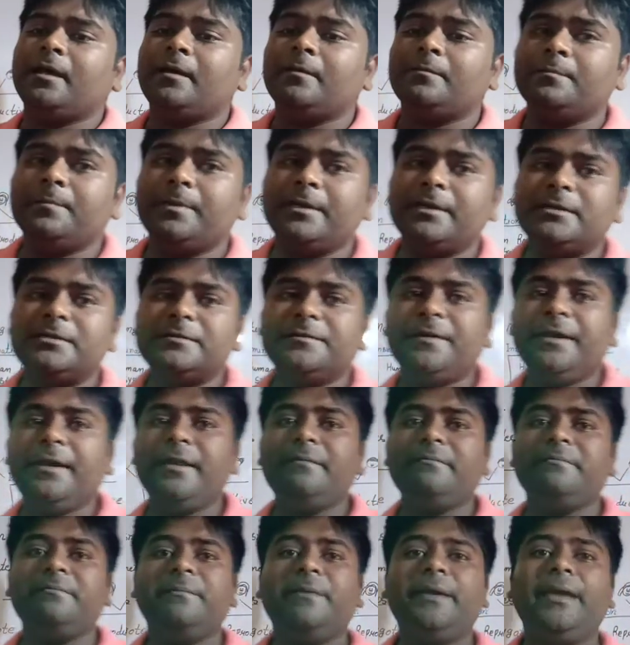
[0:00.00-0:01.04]

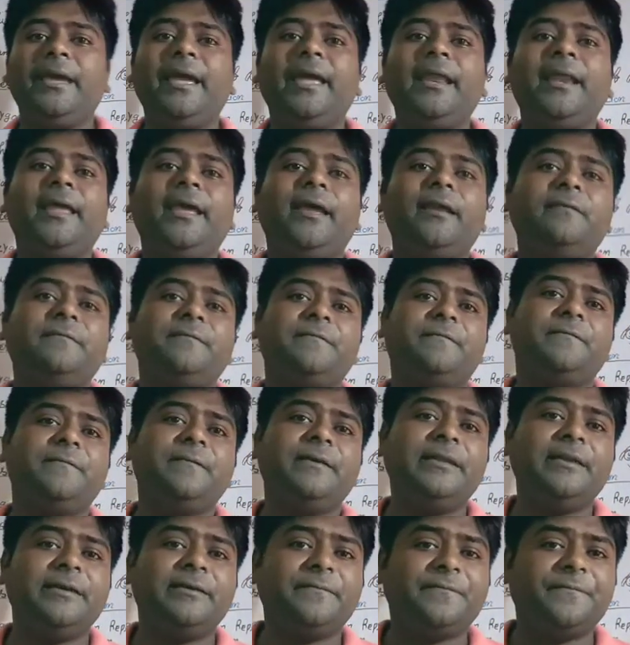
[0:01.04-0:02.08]
between male and
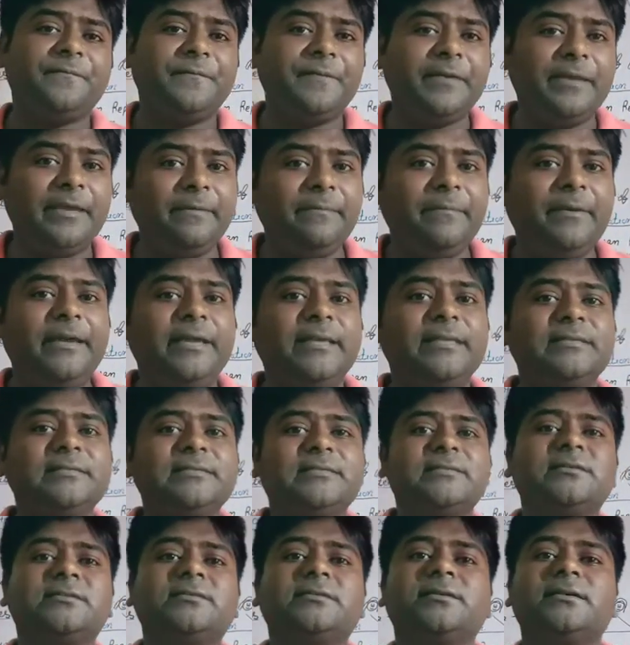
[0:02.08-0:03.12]

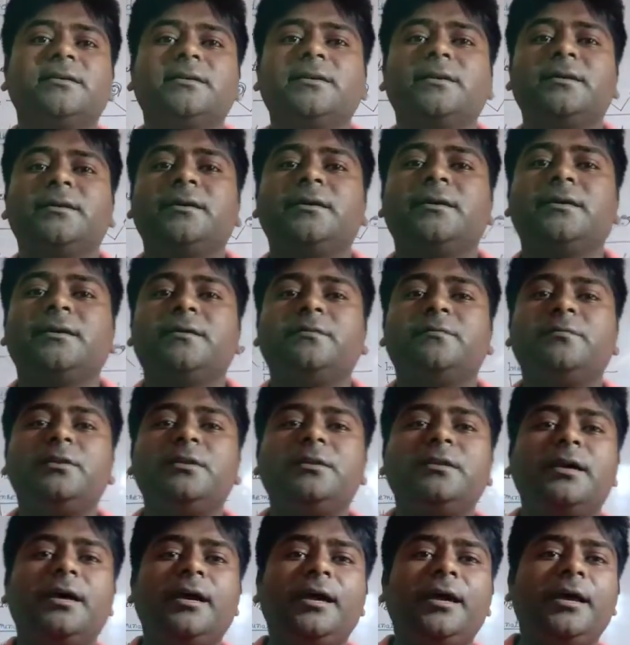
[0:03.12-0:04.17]
females
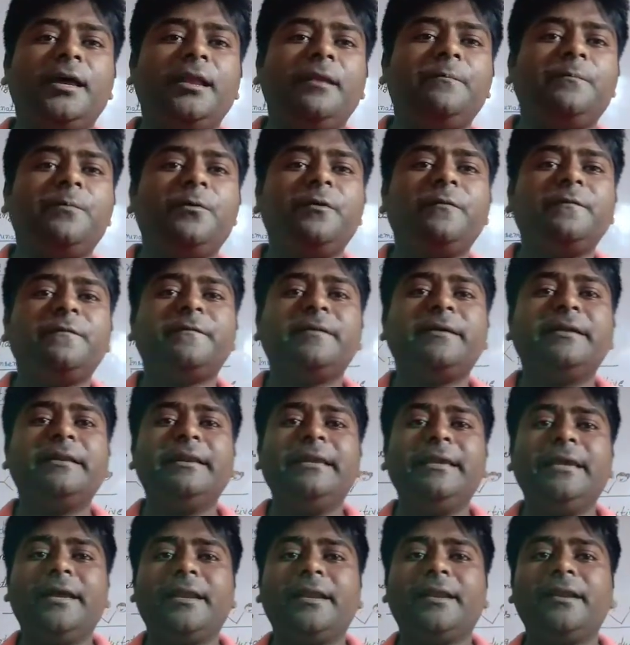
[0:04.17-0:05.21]
with the help of
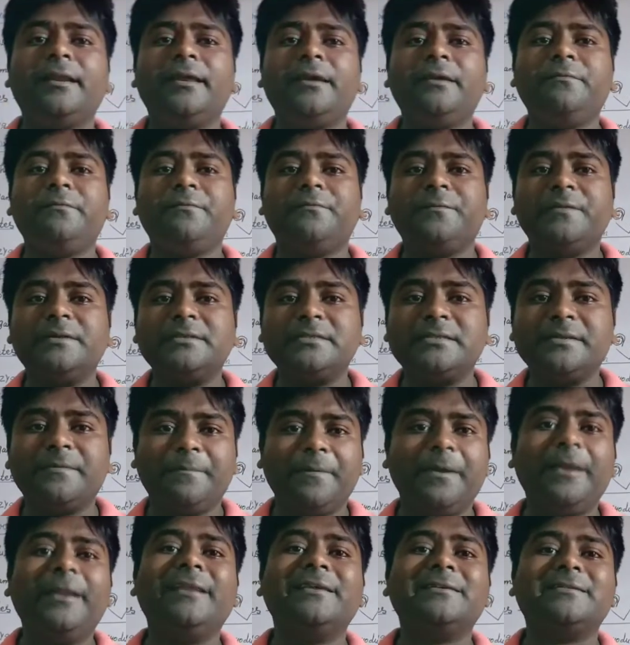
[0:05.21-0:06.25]
clearly
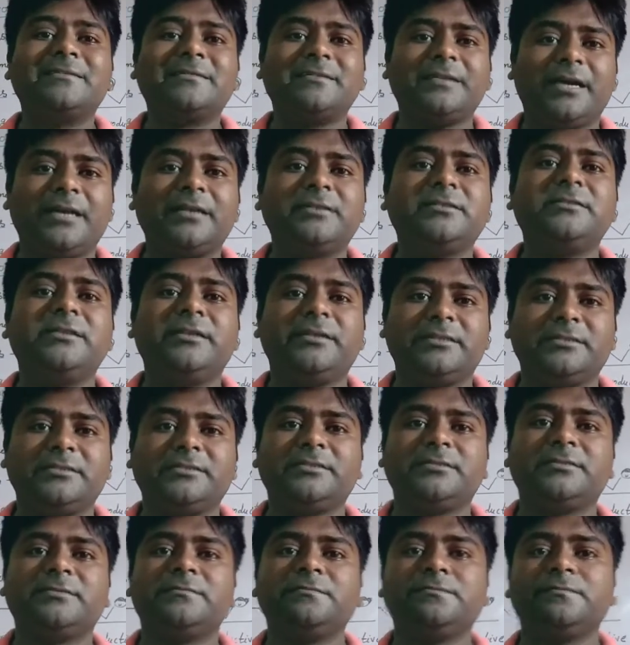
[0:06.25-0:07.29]
visible structures.